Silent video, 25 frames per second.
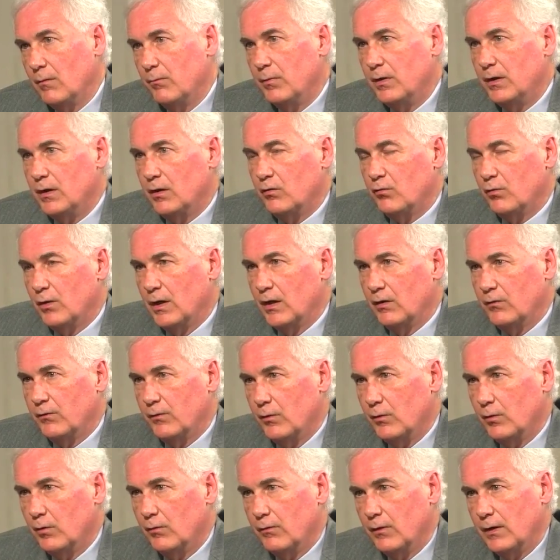being
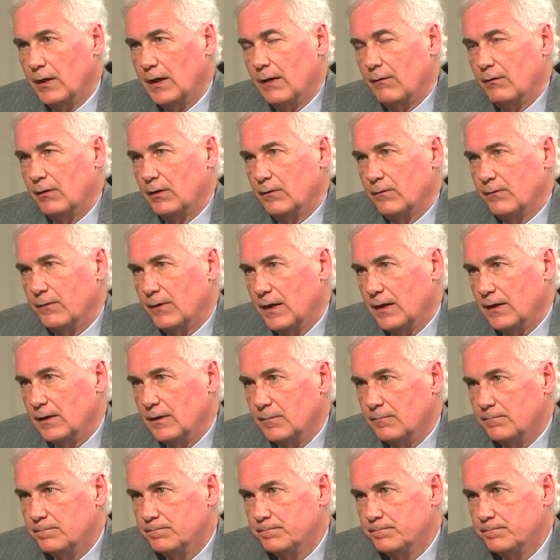transferred over to having to fight them.